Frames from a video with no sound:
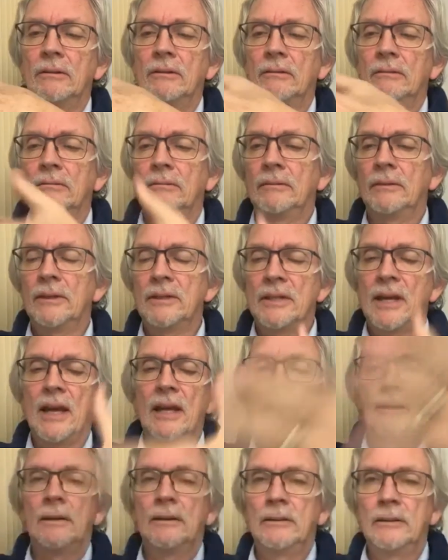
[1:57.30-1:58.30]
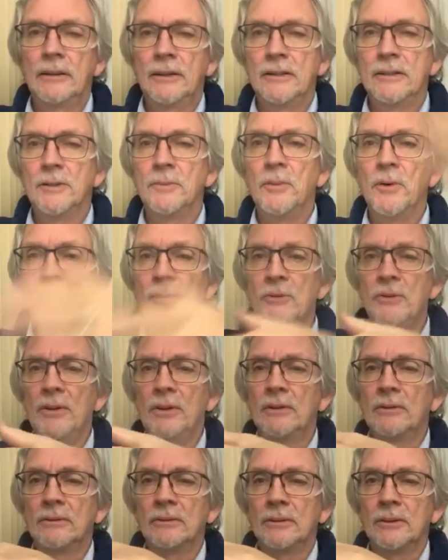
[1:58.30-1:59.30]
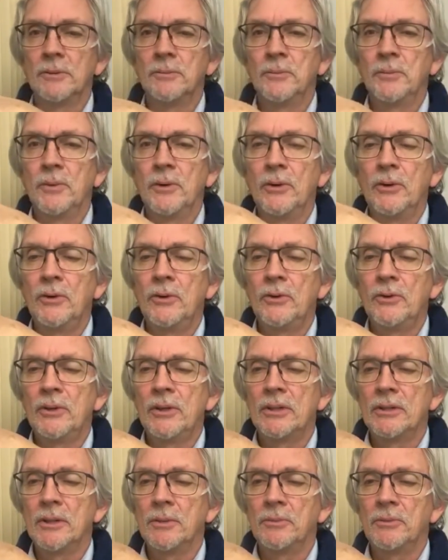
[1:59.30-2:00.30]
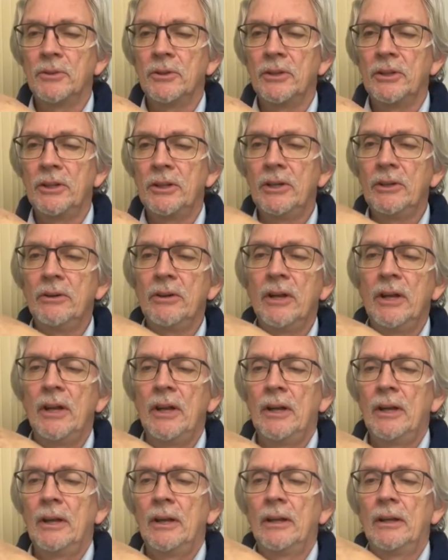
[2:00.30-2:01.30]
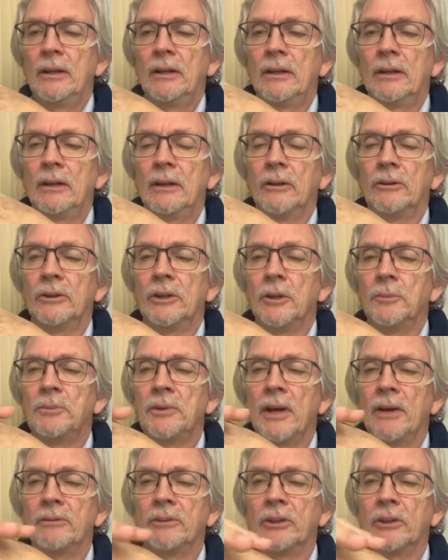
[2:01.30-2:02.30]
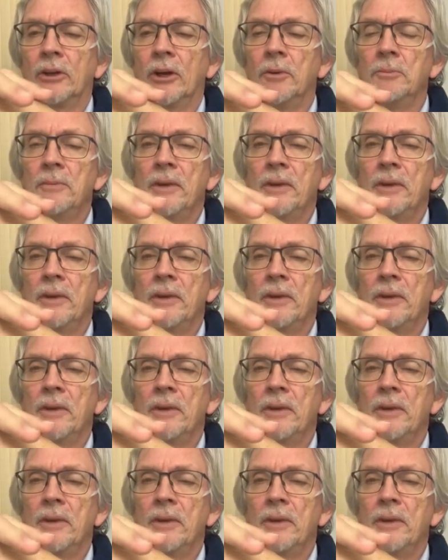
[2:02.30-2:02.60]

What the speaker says: this hand is the bone. So the bone is up to here. On top you have the gum, and